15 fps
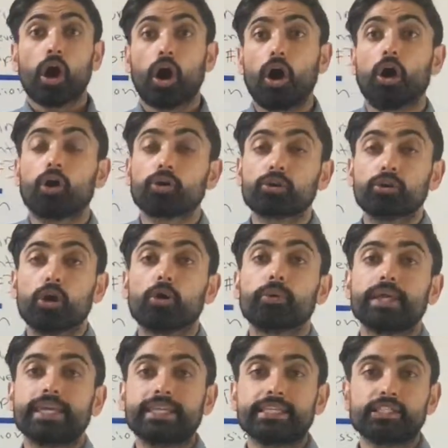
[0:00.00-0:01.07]
I'll go
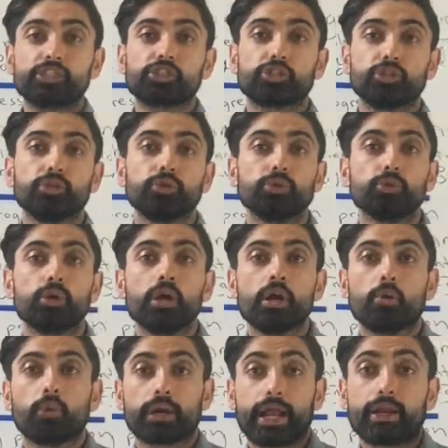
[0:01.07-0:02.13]
into
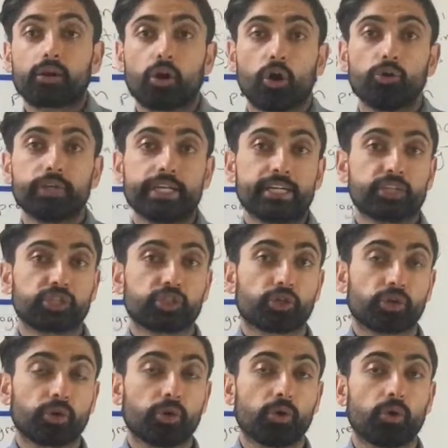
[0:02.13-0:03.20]
what I call the
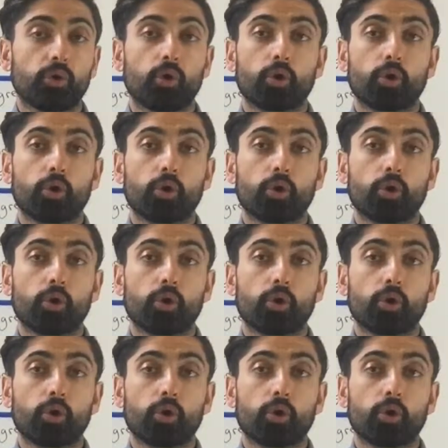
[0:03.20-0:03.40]
external